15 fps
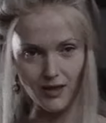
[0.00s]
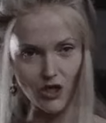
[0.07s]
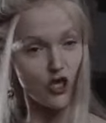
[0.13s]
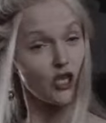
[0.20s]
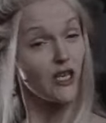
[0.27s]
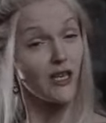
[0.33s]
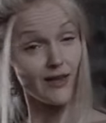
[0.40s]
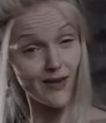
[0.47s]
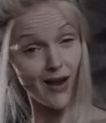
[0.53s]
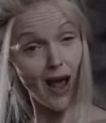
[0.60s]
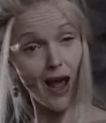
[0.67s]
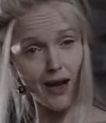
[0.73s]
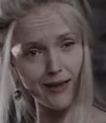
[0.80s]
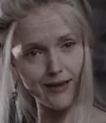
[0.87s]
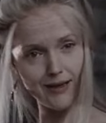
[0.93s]
She died
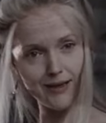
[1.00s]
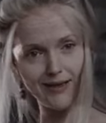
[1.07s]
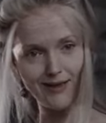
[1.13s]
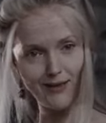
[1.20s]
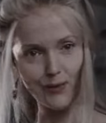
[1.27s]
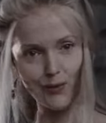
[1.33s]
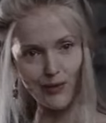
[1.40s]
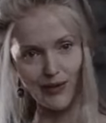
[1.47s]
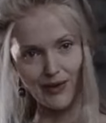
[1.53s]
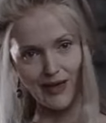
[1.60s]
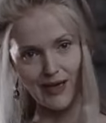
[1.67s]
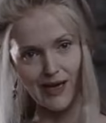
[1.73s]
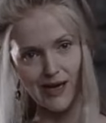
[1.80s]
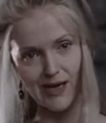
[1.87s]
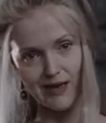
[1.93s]
within
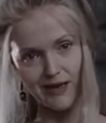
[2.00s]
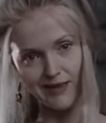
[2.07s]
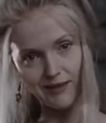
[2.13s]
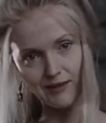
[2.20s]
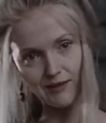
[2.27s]
a year.